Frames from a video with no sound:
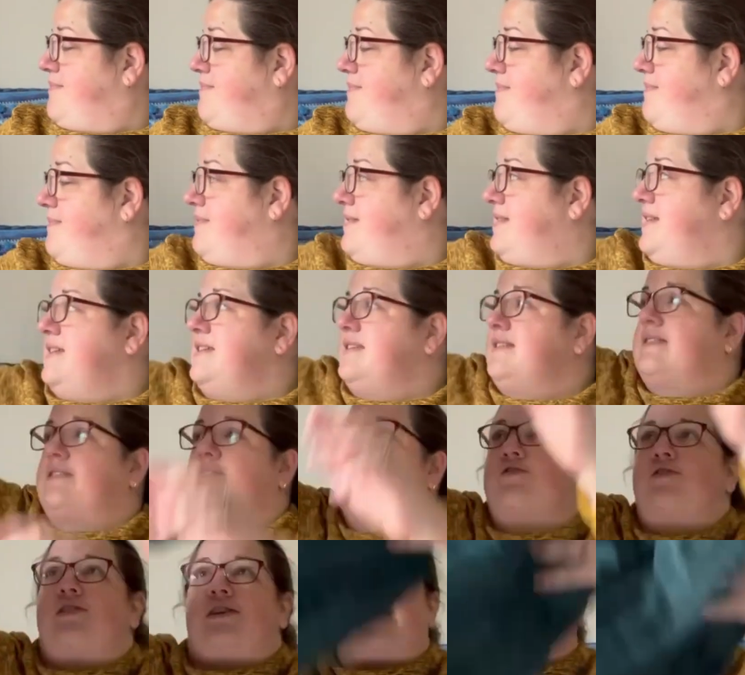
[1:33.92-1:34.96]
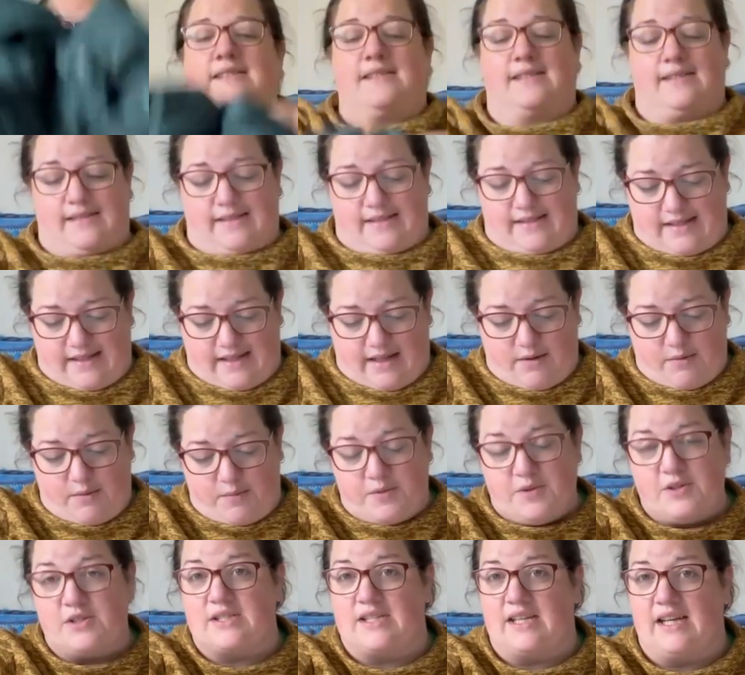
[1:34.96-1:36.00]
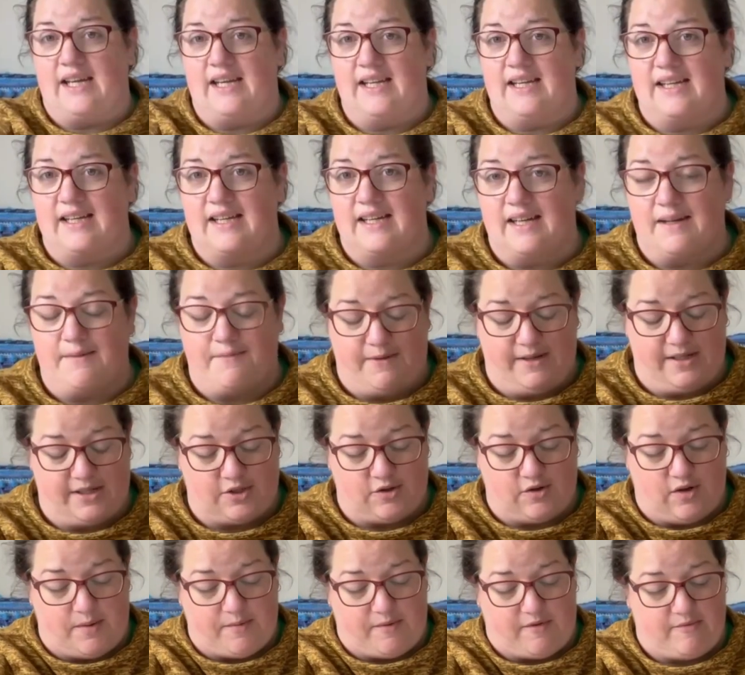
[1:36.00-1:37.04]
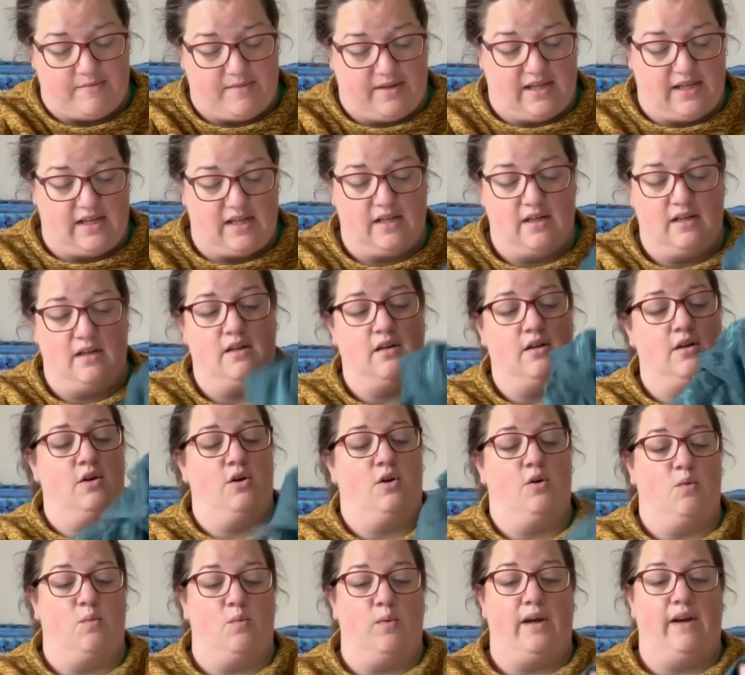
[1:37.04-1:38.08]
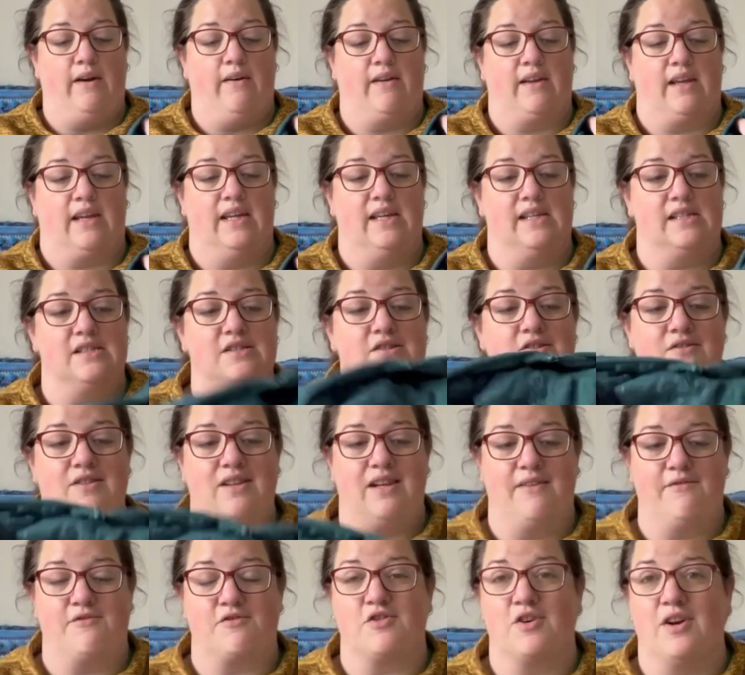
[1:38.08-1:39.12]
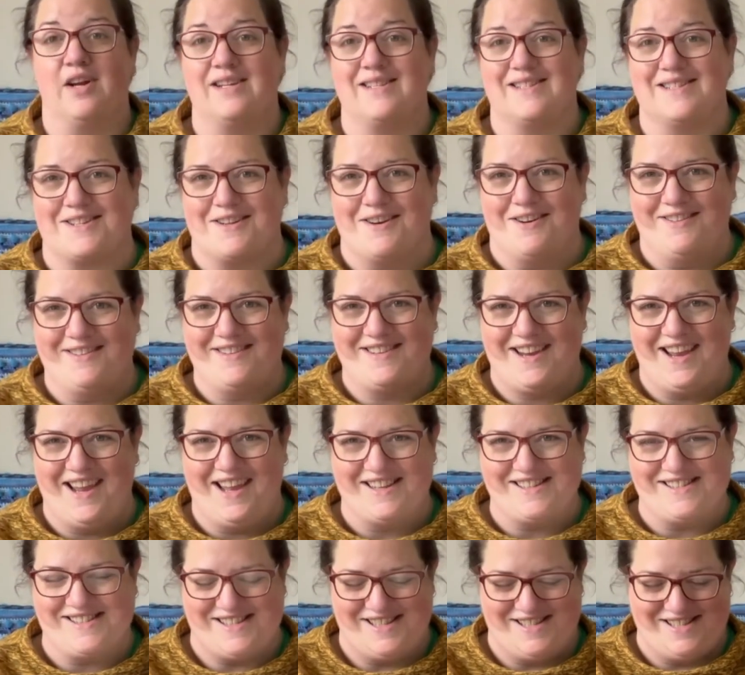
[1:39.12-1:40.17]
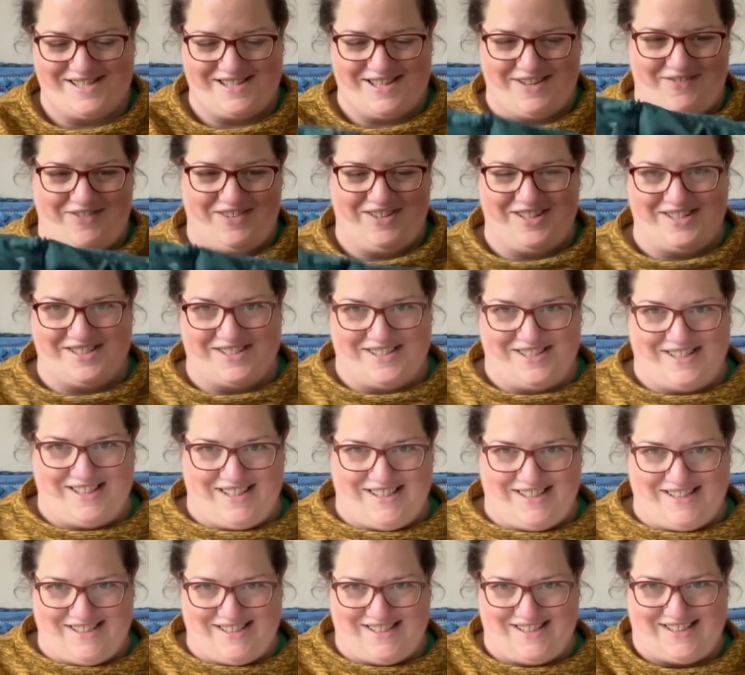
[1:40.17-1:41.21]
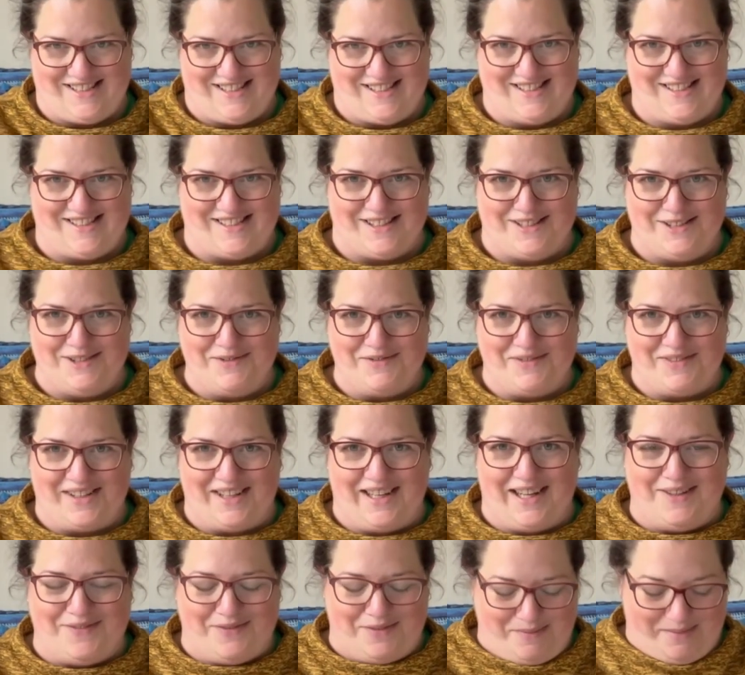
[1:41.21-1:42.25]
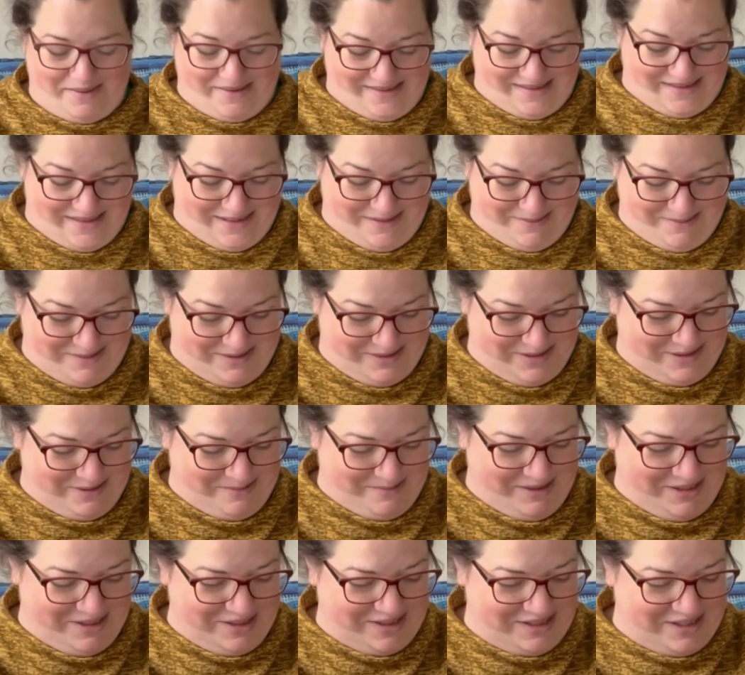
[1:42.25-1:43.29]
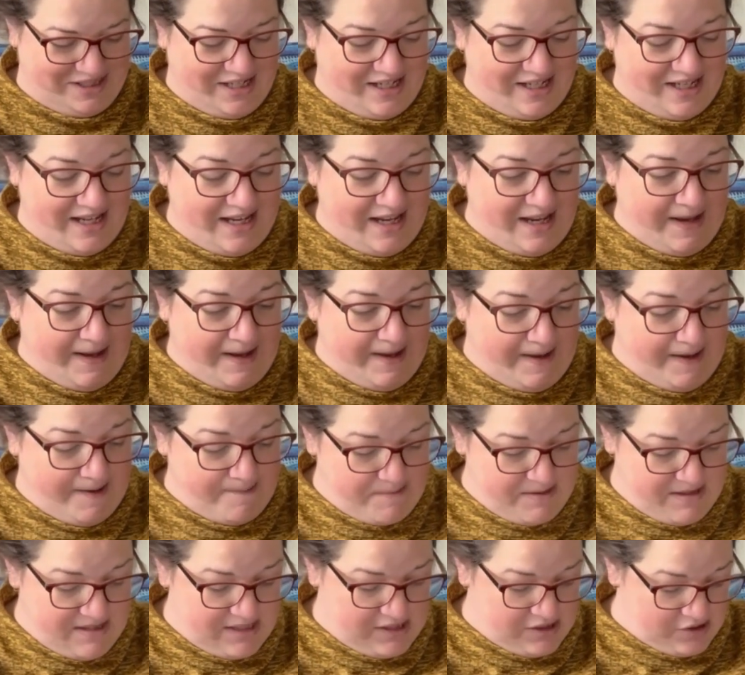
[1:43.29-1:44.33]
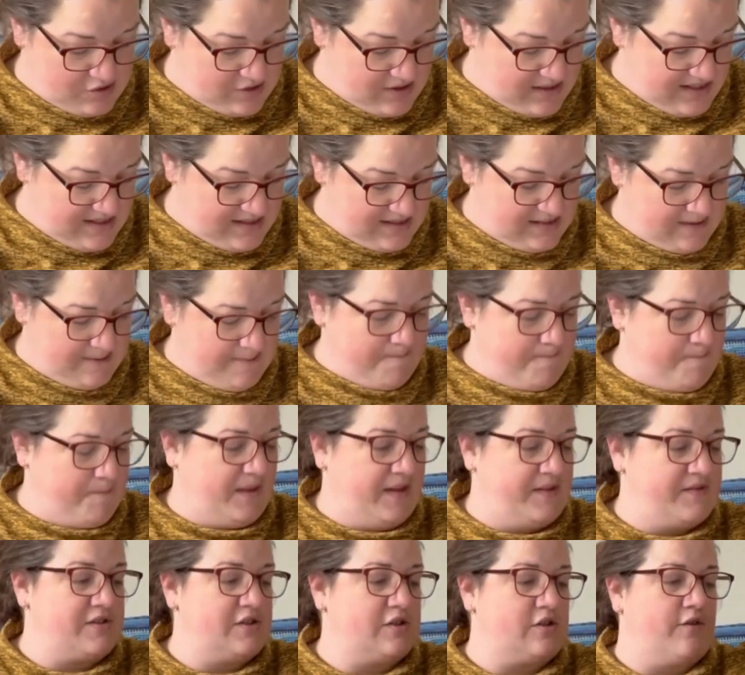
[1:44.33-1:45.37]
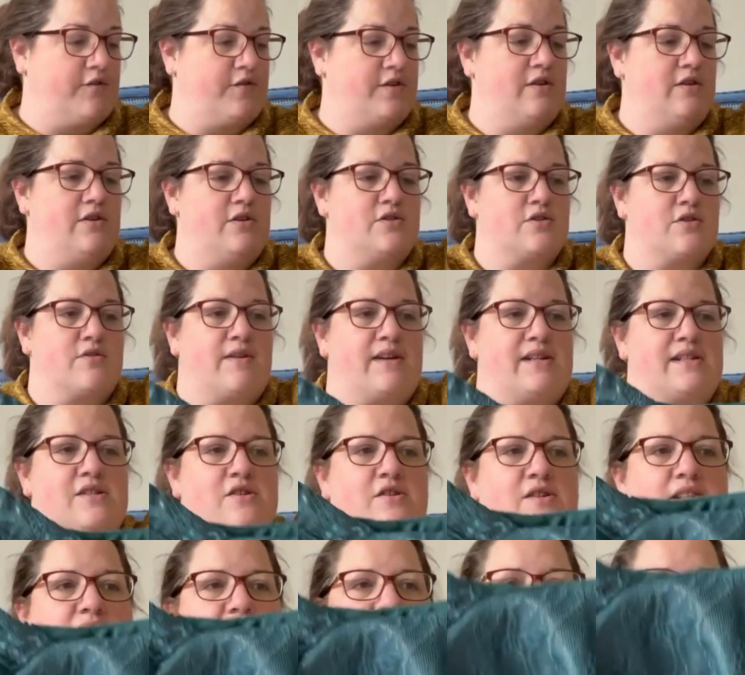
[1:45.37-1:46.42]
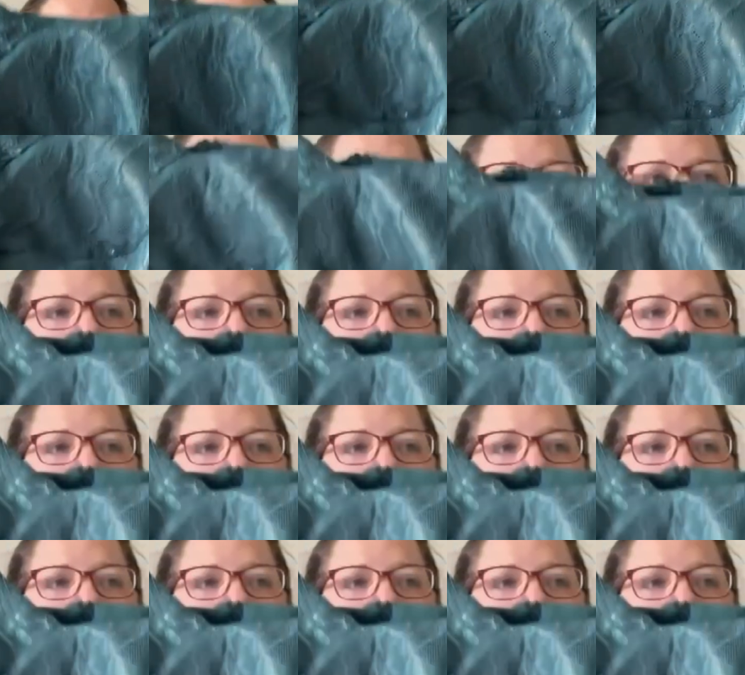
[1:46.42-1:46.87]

This dress, I will put a picture up of me wearing it. Not that I've tried it on yet since I finished it yesterday, so hopefully I haven't messed up too much. But this dress, I've still got a few loose threads on it here and there,